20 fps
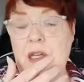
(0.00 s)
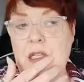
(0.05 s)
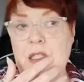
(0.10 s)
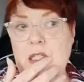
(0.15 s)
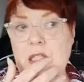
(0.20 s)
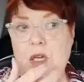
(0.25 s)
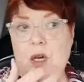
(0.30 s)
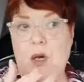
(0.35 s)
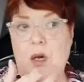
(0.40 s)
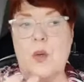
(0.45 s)

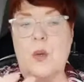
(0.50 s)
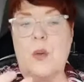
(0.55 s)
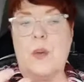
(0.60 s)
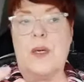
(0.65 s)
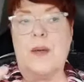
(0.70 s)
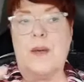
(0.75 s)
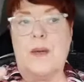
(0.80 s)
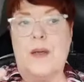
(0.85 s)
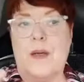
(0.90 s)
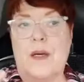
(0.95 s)
So,
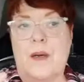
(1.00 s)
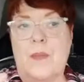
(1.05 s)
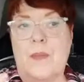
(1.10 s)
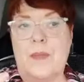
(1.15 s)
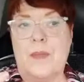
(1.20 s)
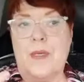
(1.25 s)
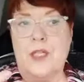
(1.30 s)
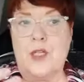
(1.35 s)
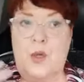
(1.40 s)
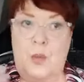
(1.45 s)

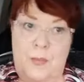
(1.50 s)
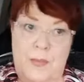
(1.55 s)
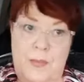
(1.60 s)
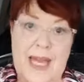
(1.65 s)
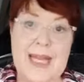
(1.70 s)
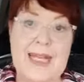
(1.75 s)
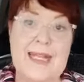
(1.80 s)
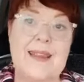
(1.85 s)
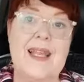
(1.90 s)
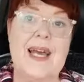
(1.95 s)
you know,
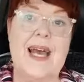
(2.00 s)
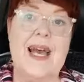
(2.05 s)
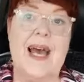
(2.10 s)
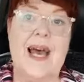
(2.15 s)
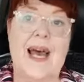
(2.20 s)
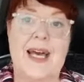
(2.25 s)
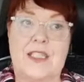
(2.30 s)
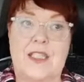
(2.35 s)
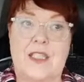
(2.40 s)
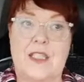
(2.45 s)
make
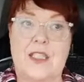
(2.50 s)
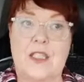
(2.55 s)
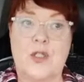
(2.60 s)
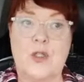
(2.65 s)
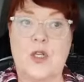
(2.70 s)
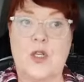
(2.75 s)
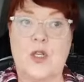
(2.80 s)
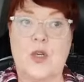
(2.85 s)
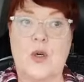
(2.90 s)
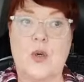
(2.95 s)
that
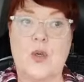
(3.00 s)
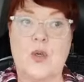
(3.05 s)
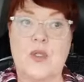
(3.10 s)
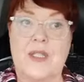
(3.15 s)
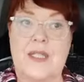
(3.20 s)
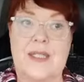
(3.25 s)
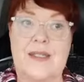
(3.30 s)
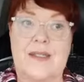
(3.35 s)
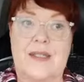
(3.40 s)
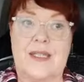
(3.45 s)
your
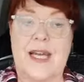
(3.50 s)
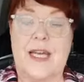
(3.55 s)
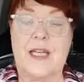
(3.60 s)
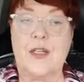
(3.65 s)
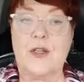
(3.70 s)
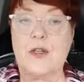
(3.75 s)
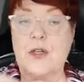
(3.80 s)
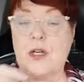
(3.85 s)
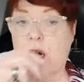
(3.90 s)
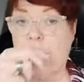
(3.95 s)
goal is that
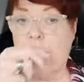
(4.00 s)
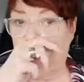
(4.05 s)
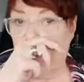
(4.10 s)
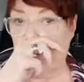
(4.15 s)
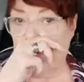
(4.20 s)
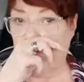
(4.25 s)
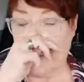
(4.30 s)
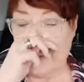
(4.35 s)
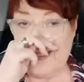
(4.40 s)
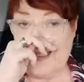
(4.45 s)
your
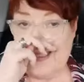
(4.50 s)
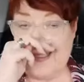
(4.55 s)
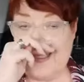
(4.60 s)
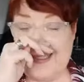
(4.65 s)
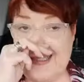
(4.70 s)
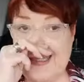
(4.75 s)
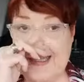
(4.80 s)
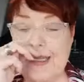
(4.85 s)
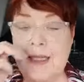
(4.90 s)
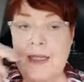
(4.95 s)

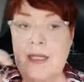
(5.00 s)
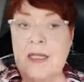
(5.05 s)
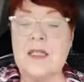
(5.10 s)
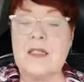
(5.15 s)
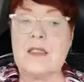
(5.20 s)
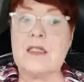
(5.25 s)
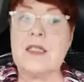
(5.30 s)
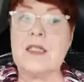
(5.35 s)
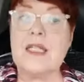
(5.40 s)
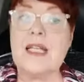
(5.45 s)
competence
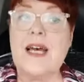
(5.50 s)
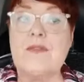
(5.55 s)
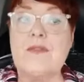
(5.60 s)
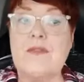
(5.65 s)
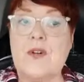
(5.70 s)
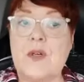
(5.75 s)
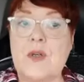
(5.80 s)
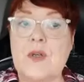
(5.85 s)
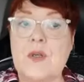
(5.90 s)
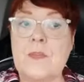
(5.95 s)

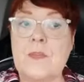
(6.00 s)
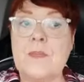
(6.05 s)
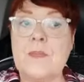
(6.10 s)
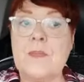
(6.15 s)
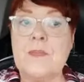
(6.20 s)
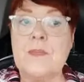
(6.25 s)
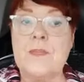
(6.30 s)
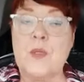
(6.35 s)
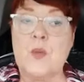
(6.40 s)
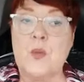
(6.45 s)
level
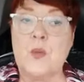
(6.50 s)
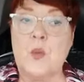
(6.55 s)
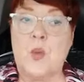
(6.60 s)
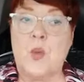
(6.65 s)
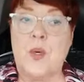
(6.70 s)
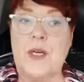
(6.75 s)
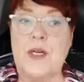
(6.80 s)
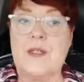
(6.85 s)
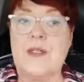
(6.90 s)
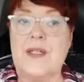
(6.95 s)

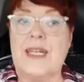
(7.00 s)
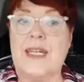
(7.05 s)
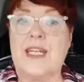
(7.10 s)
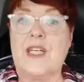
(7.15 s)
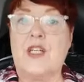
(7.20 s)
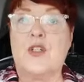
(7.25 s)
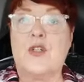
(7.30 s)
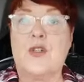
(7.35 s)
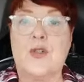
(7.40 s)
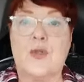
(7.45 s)
will
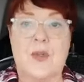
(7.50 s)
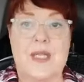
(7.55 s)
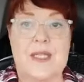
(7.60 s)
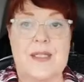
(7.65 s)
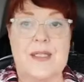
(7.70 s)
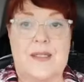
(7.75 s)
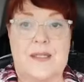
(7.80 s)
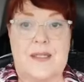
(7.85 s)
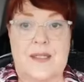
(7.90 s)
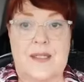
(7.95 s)

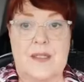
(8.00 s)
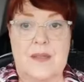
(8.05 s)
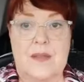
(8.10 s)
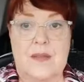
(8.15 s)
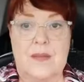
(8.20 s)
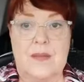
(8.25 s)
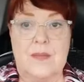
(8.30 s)
increase.